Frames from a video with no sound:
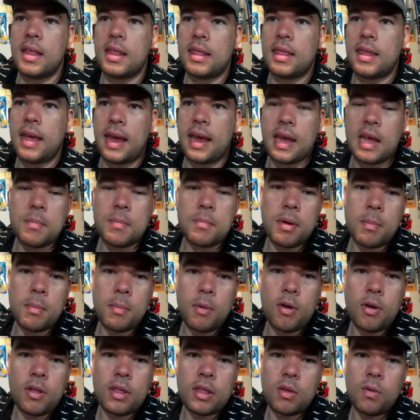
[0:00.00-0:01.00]
they can
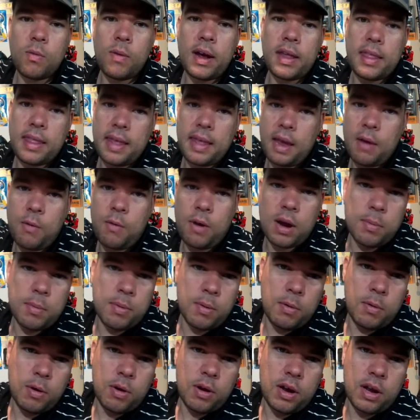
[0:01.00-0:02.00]
promote it the way they want to
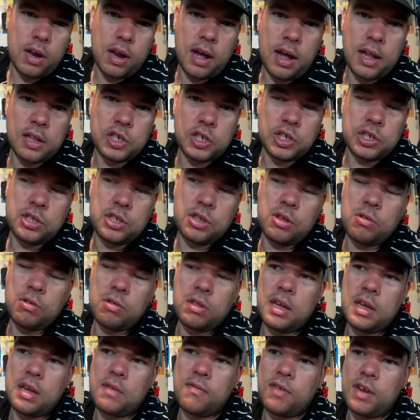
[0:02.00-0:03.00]
promote it, not just through
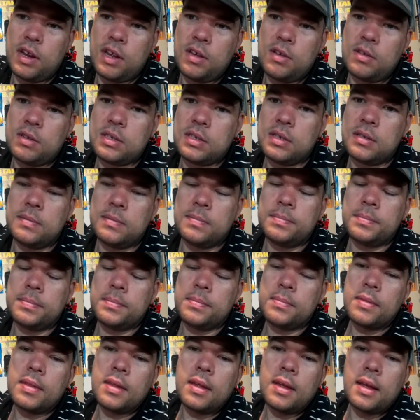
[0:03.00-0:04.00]
leaked videos.
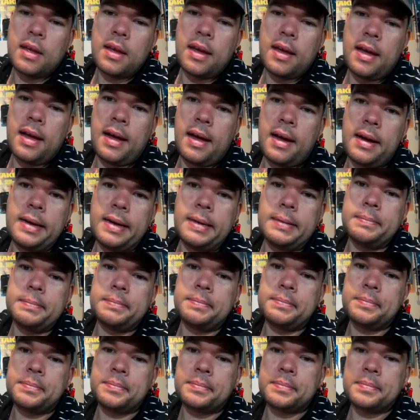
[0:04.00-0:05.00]
Um,
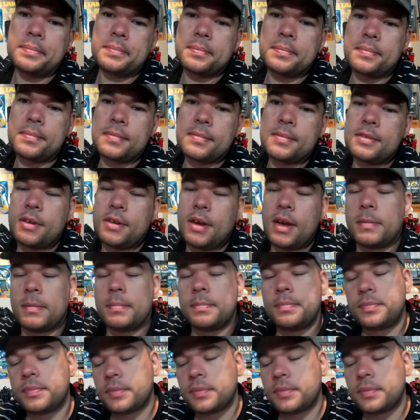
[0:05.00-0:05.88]
so yeah,